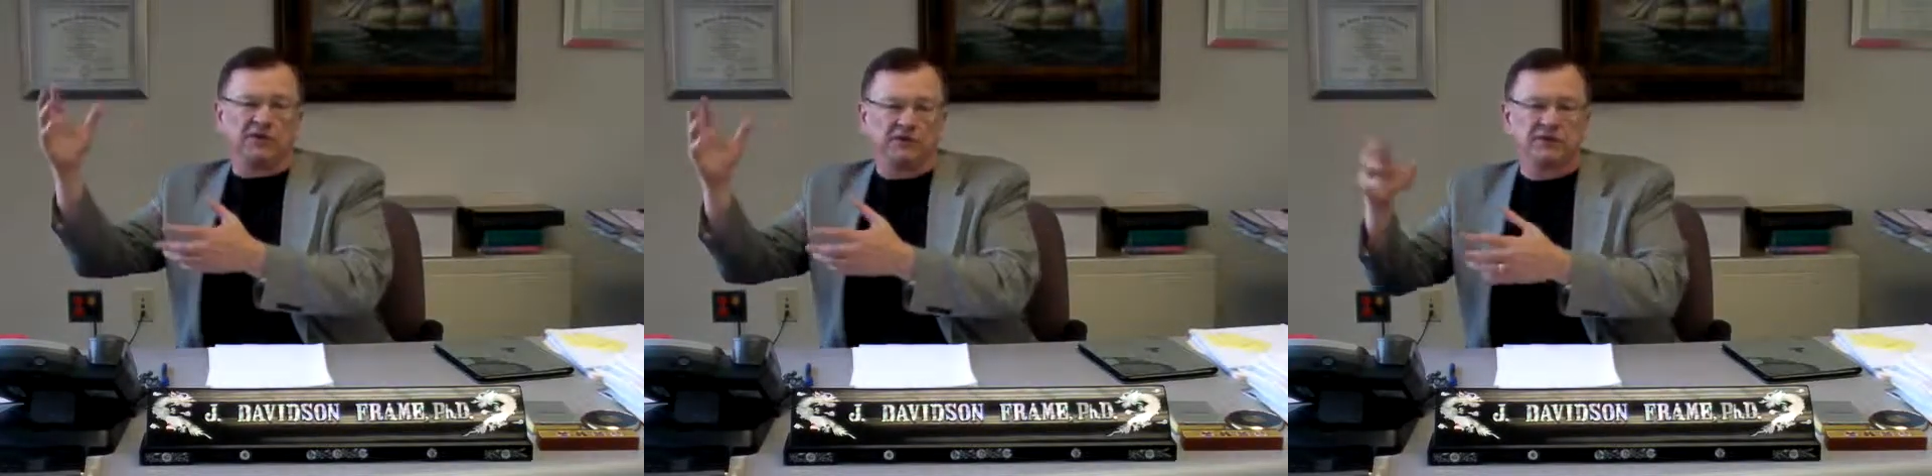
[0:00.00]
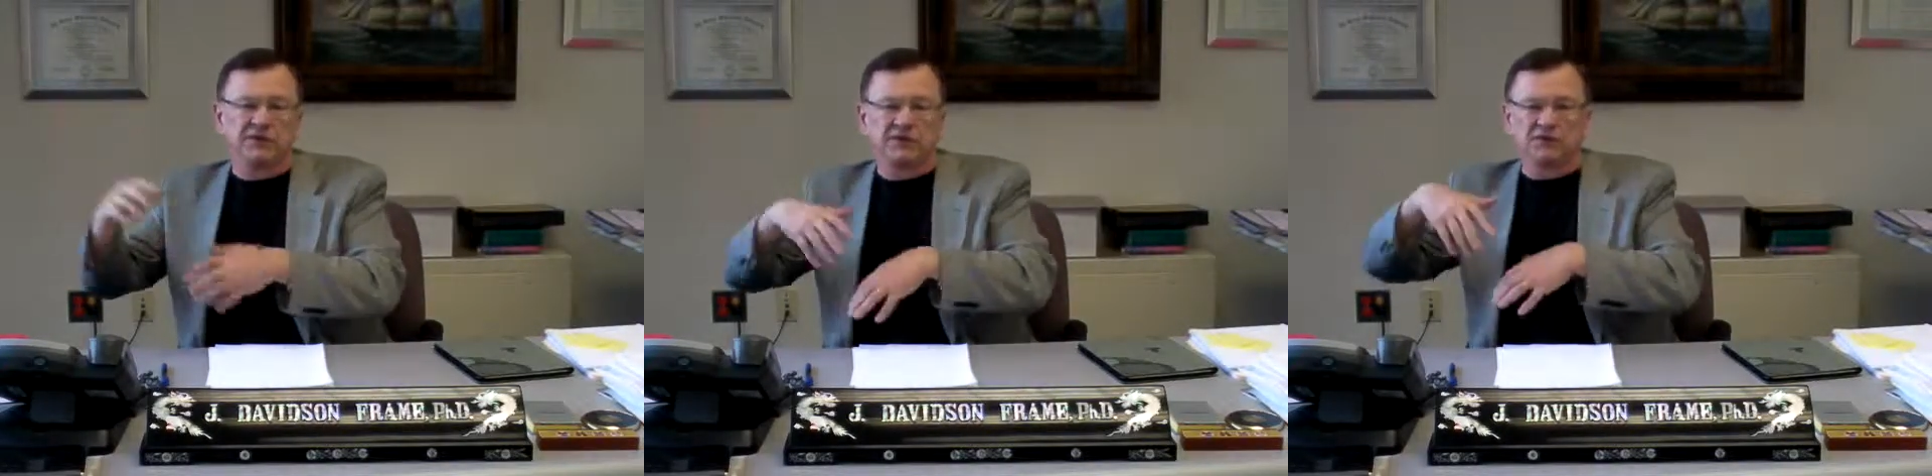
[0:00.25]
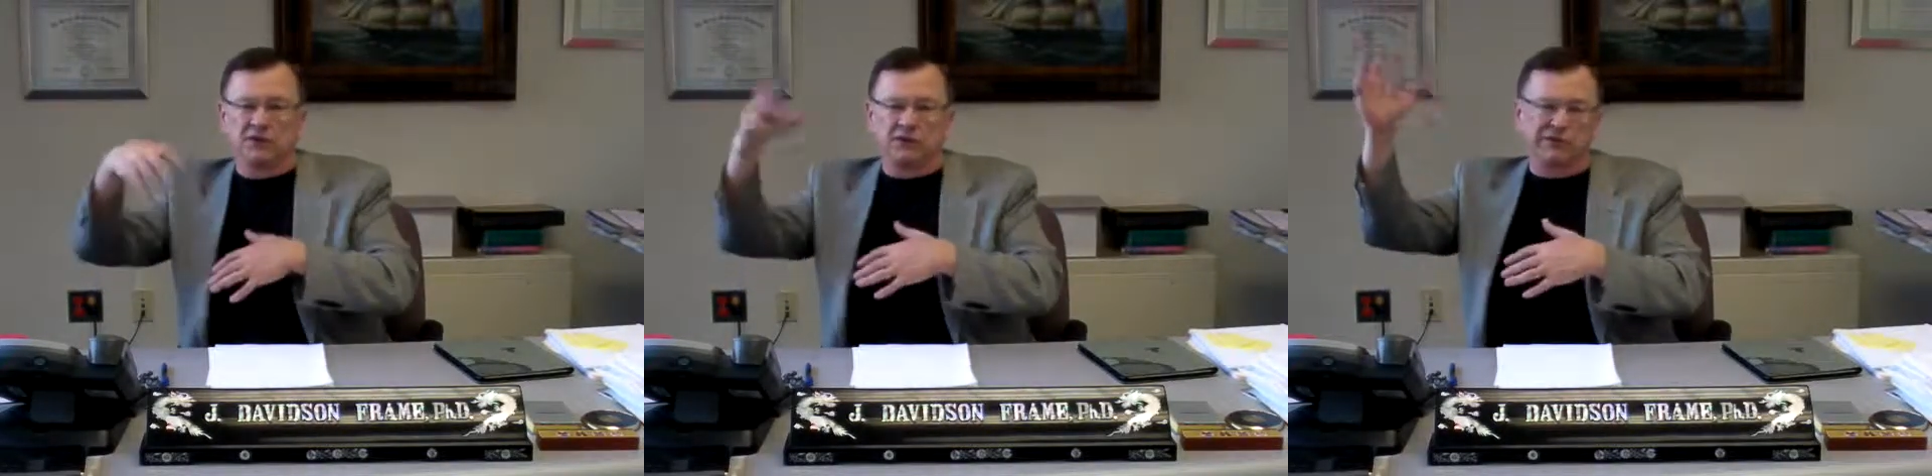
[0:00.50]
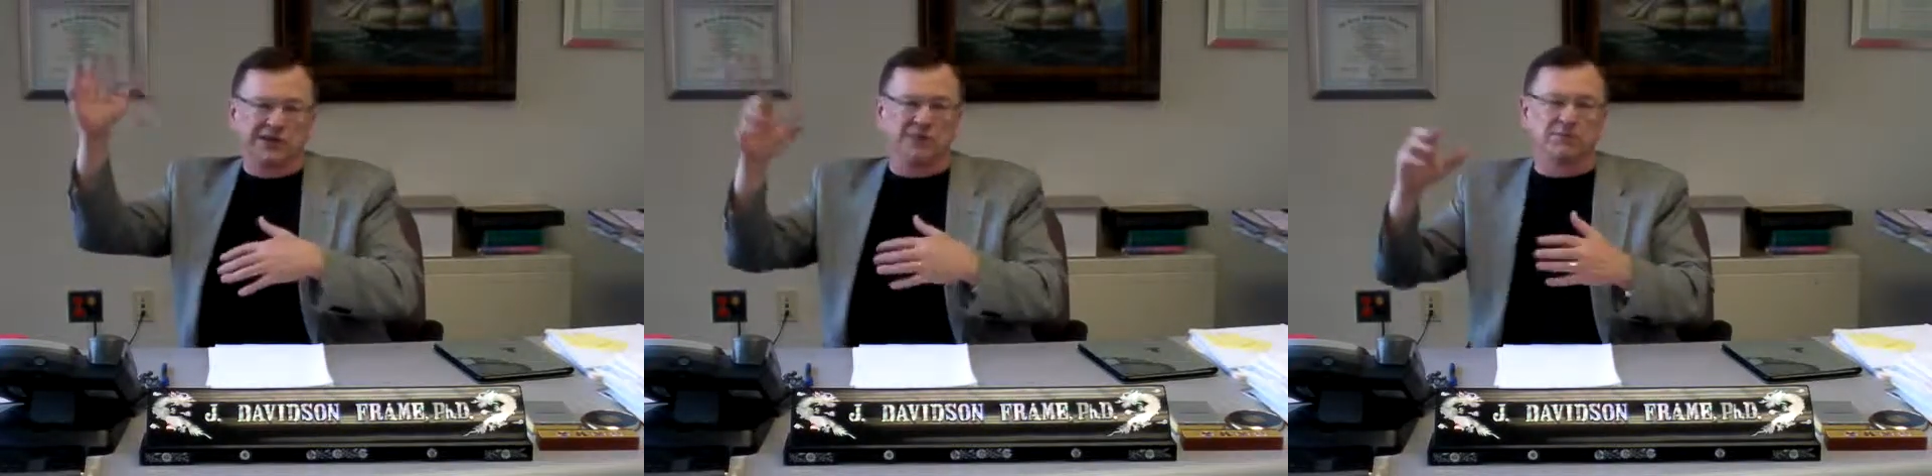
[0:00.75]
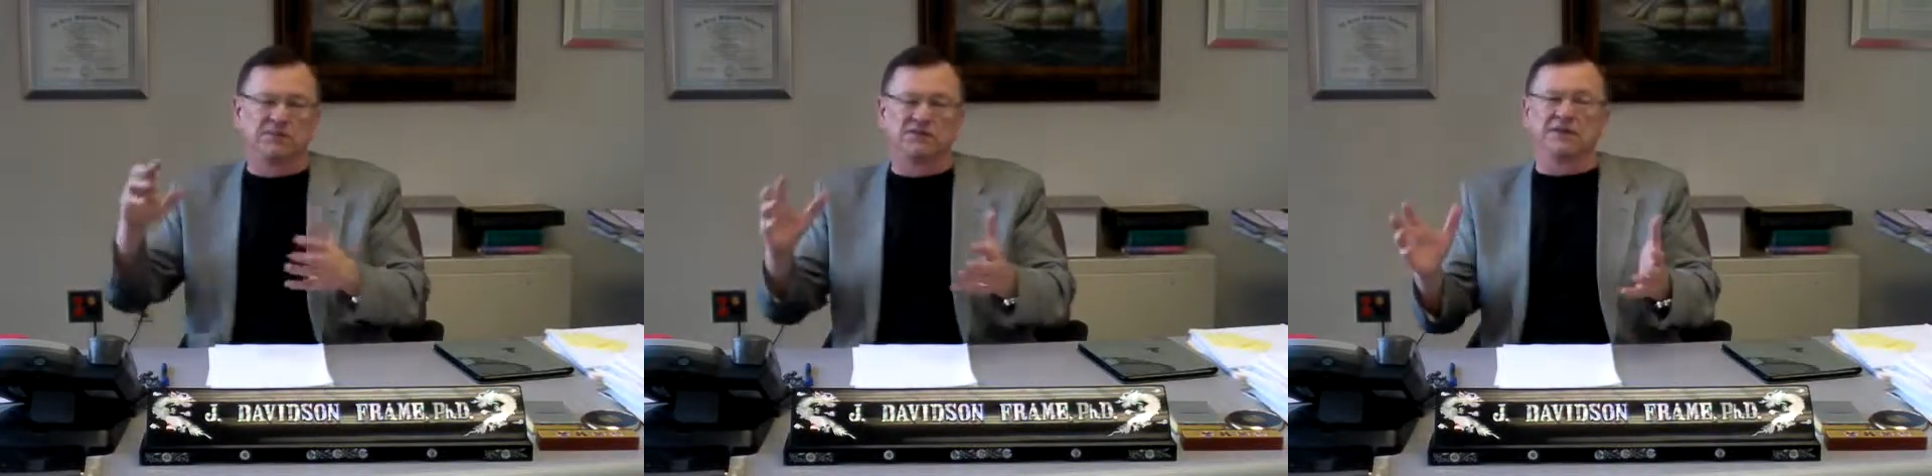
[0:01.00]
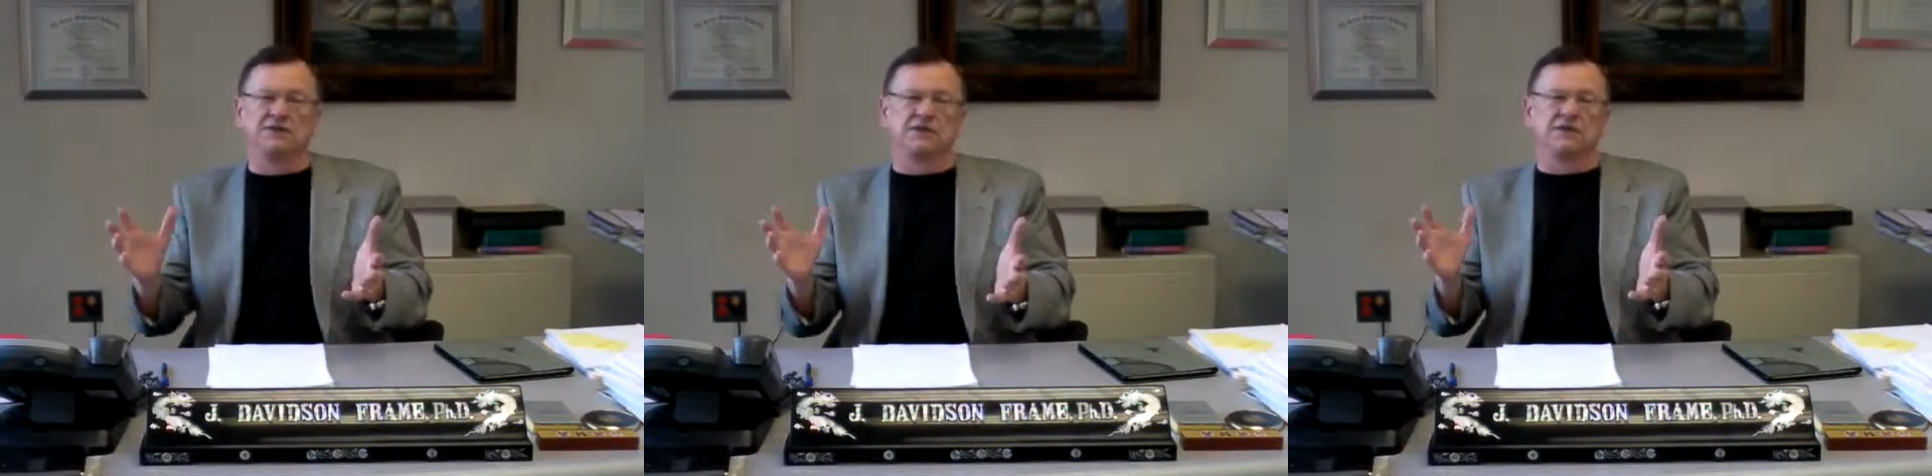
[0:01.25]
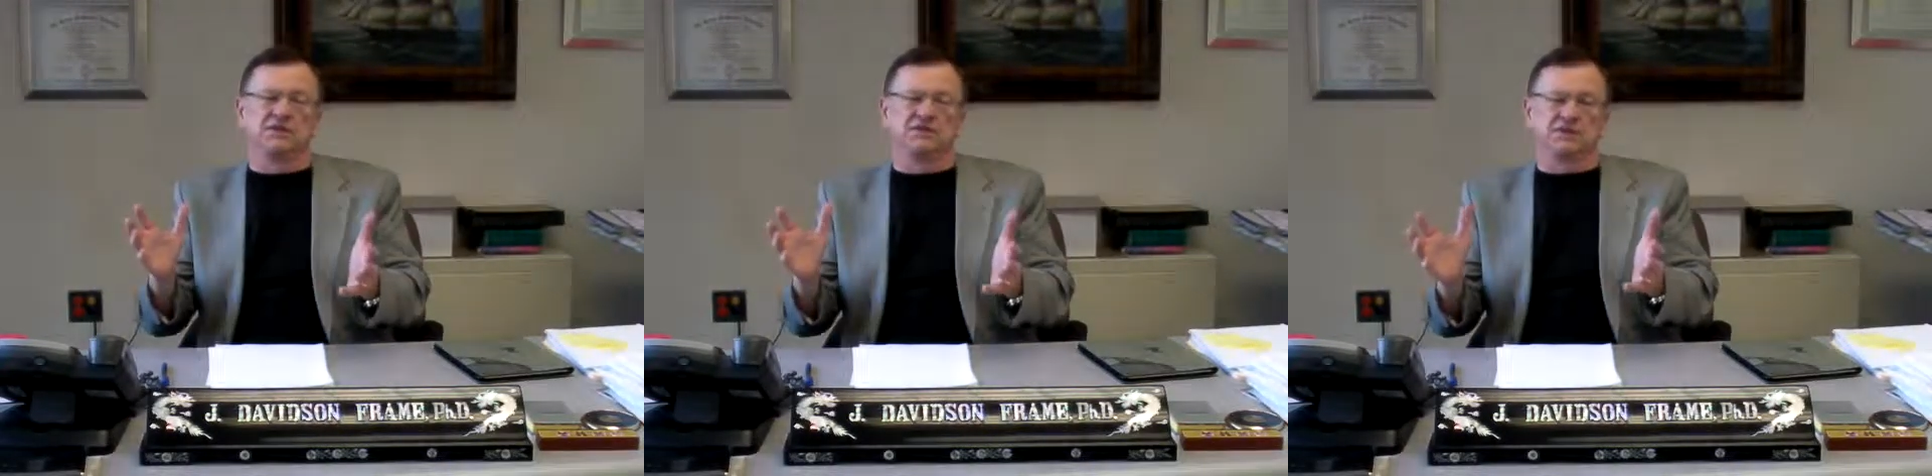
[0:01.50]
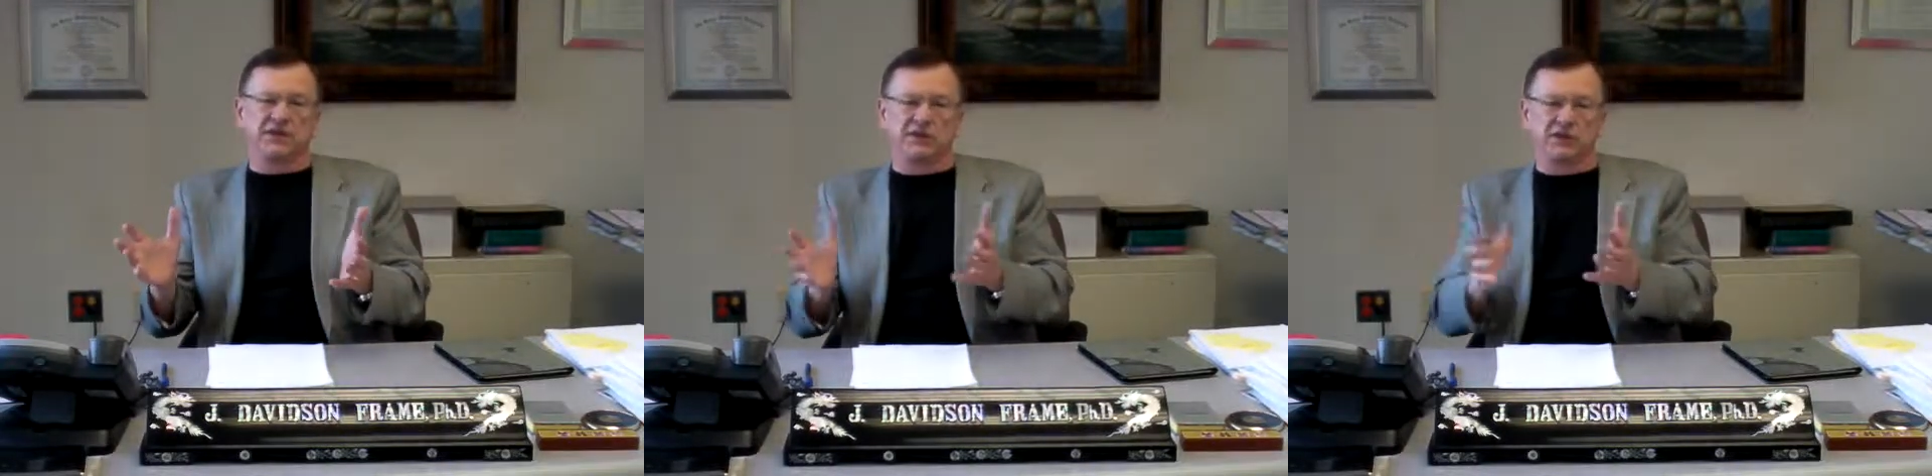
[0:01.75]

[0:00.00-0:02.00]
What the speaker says: 50 years old, right up to 60, let's say.